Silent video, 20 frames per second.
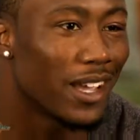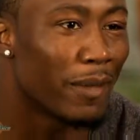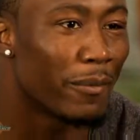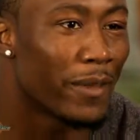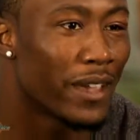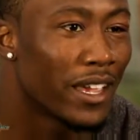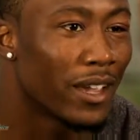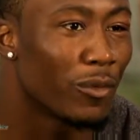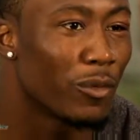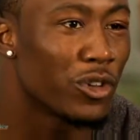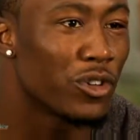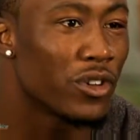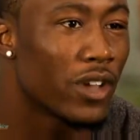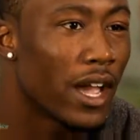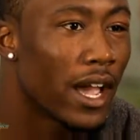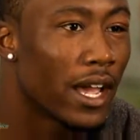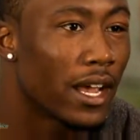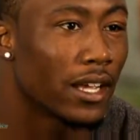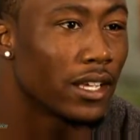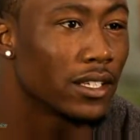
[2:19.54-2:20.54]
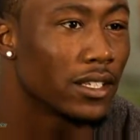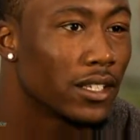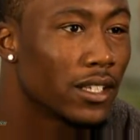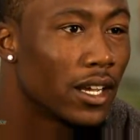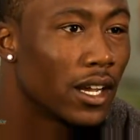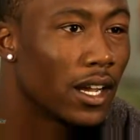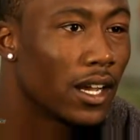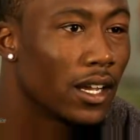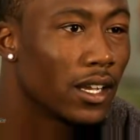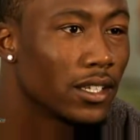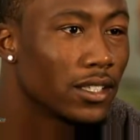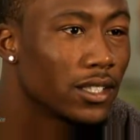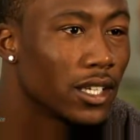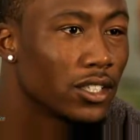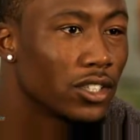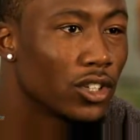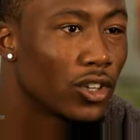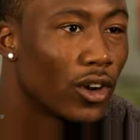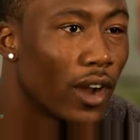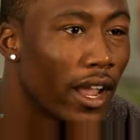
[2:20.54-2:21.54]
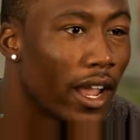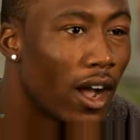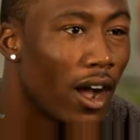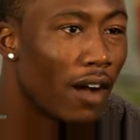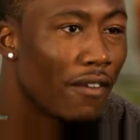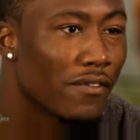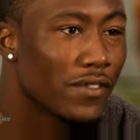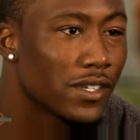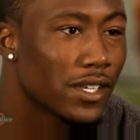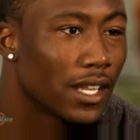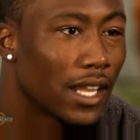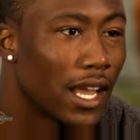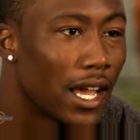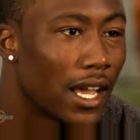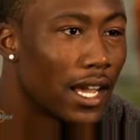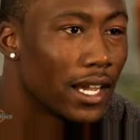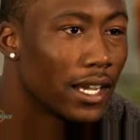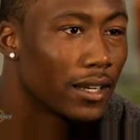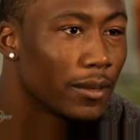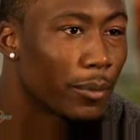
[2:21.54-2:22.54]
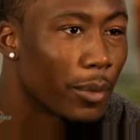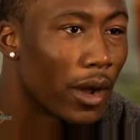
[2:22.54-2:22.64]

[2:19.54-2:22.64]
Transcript: I mean, when you got uh, such a great offensive line,